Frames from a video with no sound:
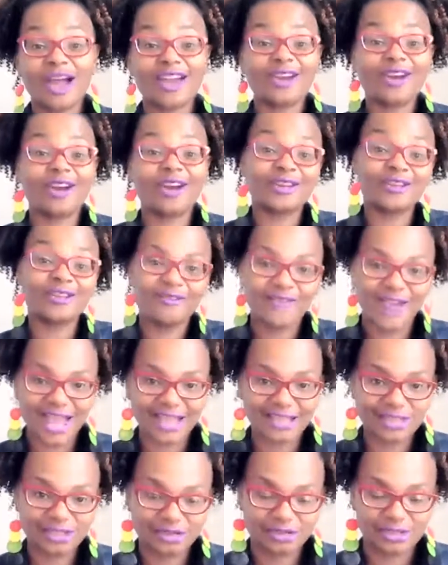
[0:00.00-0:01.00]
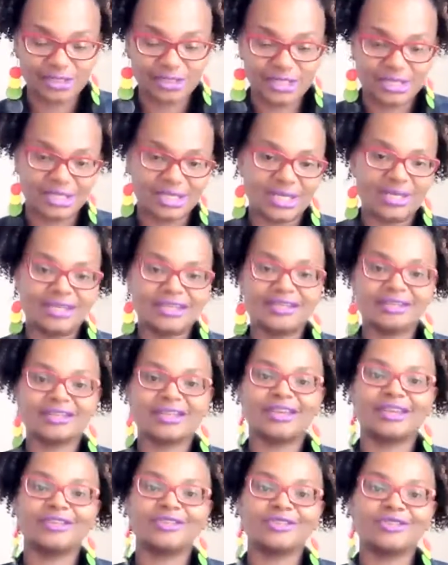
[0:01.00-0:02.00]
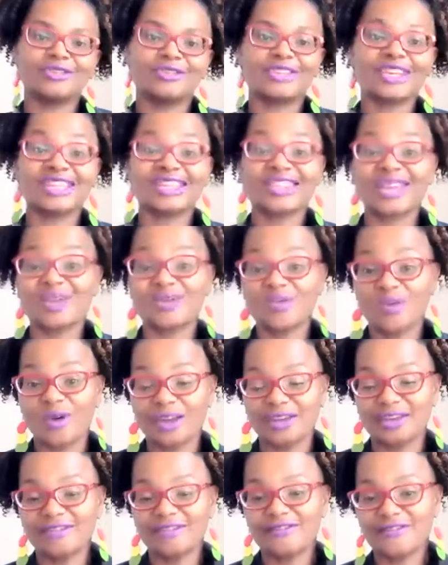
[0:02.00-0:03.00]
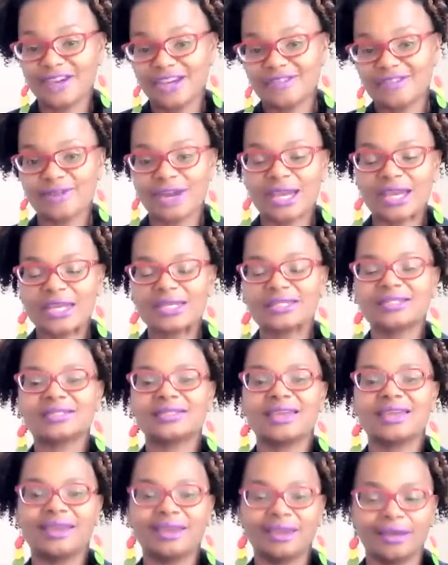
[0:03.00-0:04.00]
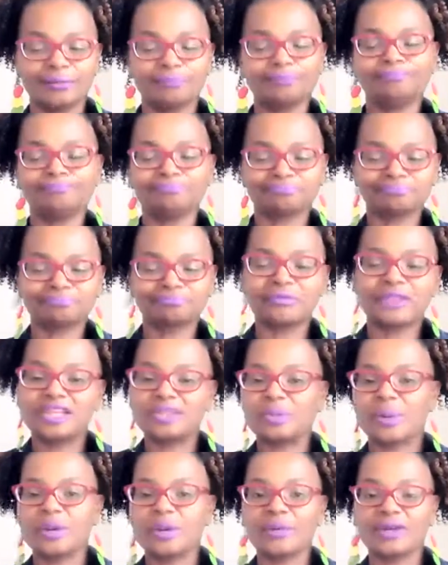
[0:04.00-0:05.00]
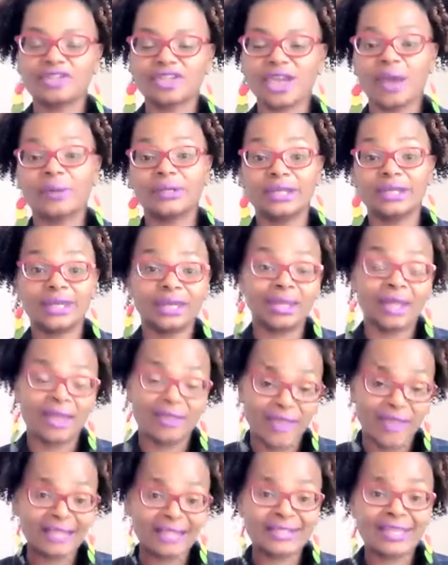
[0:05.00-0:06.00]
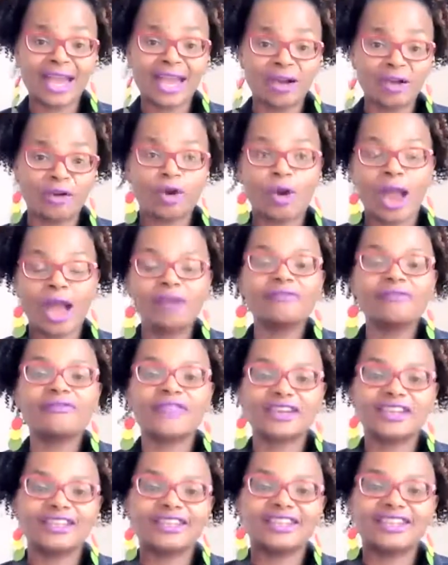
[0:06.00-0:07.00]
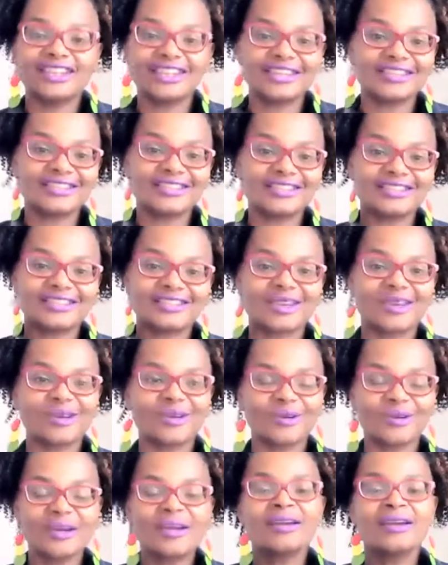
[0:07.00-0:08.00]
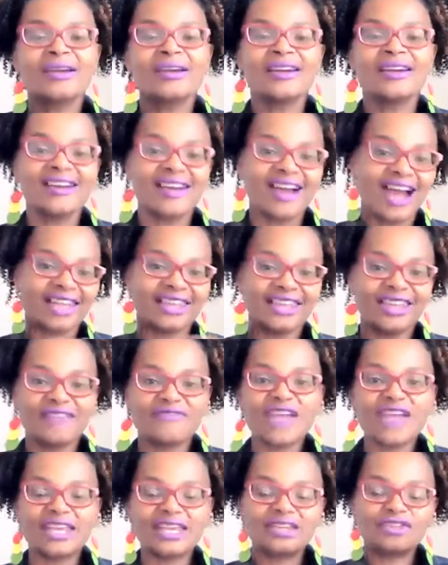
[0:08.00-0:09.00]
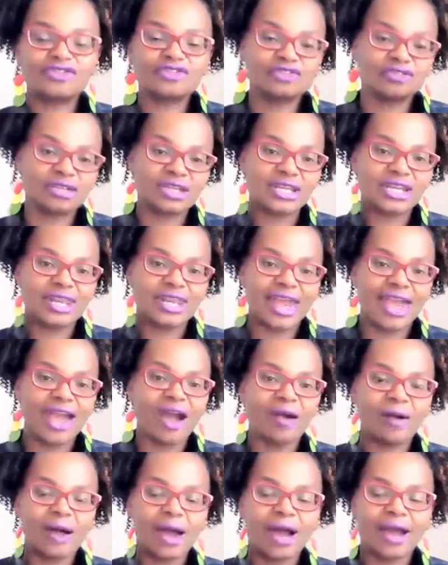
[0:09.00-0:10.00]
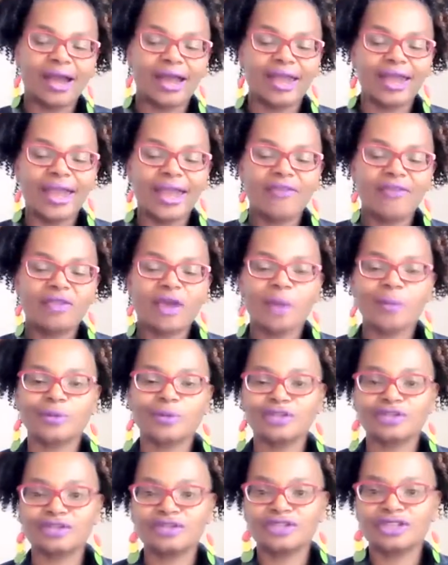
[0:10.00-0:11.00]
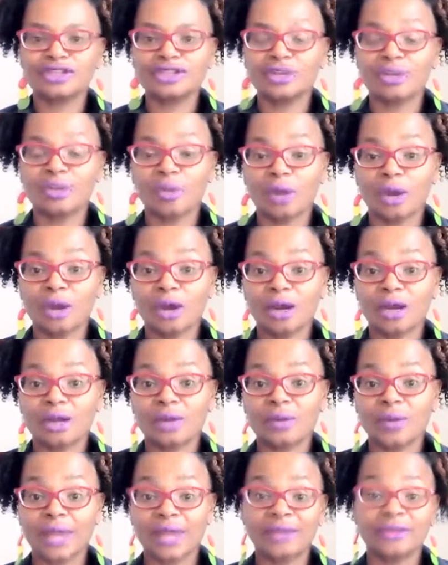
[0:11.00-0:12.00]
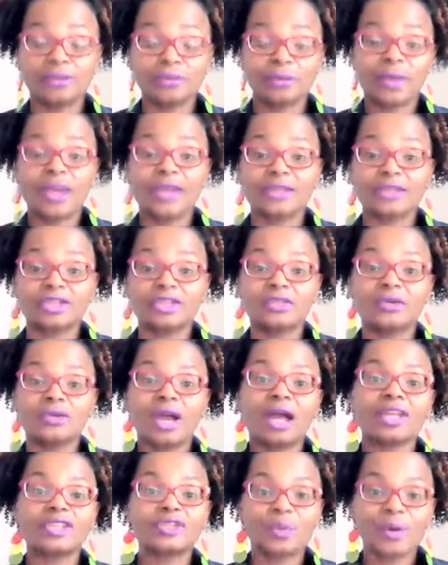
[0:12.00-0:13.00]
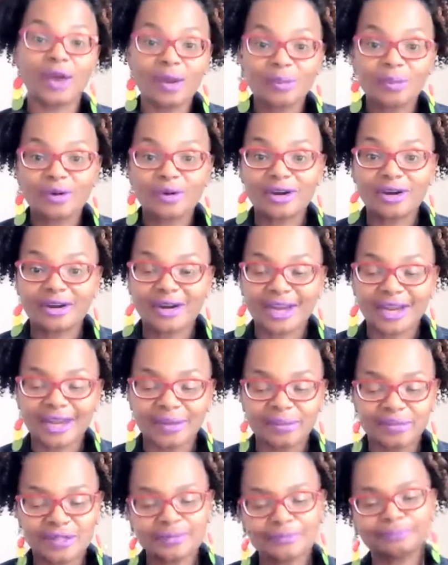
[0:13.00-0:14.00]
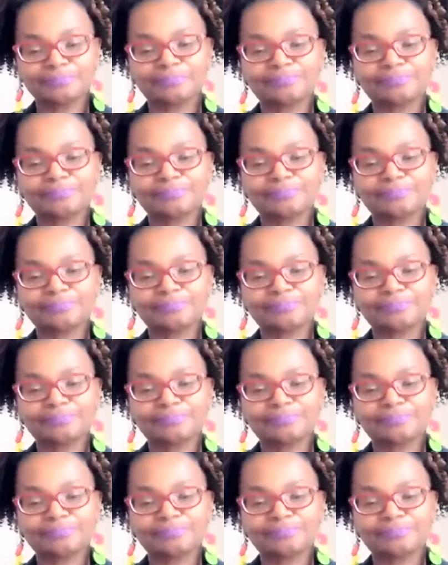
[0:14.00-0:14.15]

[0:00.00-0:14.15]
cardiovascular disease? And do you think they want to fundraise? And that's pretty much how we did it. And that's how crowdfunding is. So I left that industry, and now I have the opportunity to work and direct 2 college prep programs.